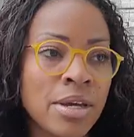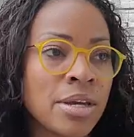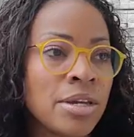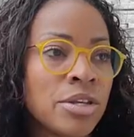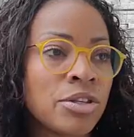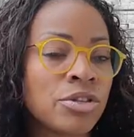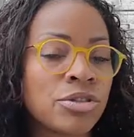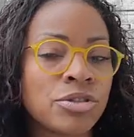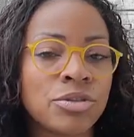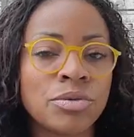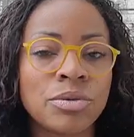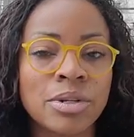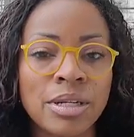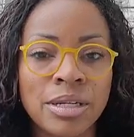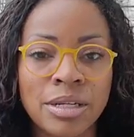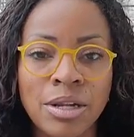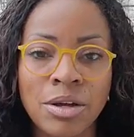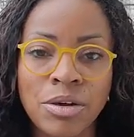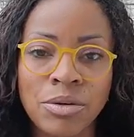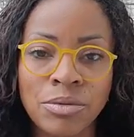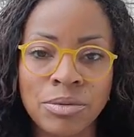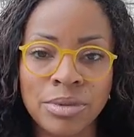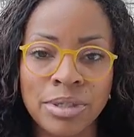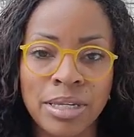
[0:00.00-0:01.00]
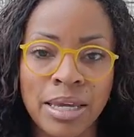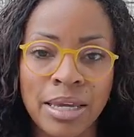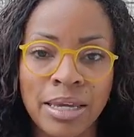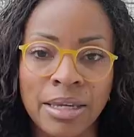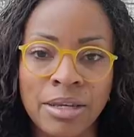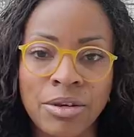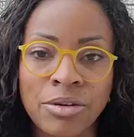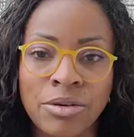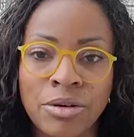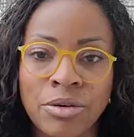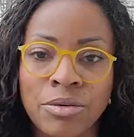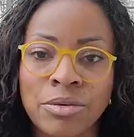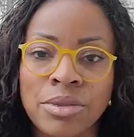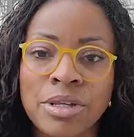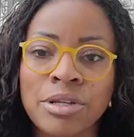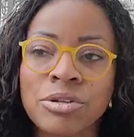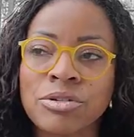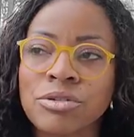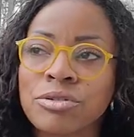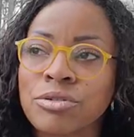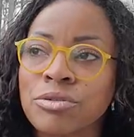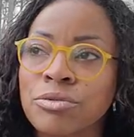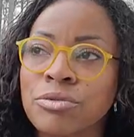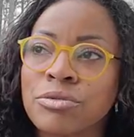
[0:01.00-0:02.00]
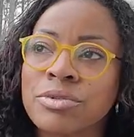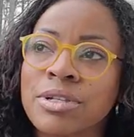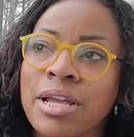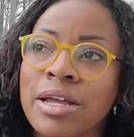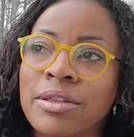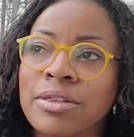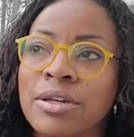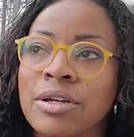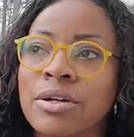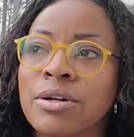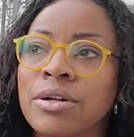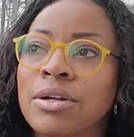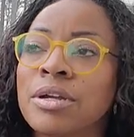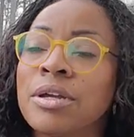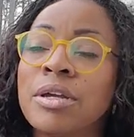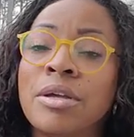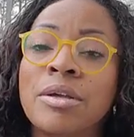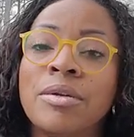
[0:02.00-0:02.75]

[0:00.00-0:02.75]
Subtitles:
student loan debt, and there's schools out there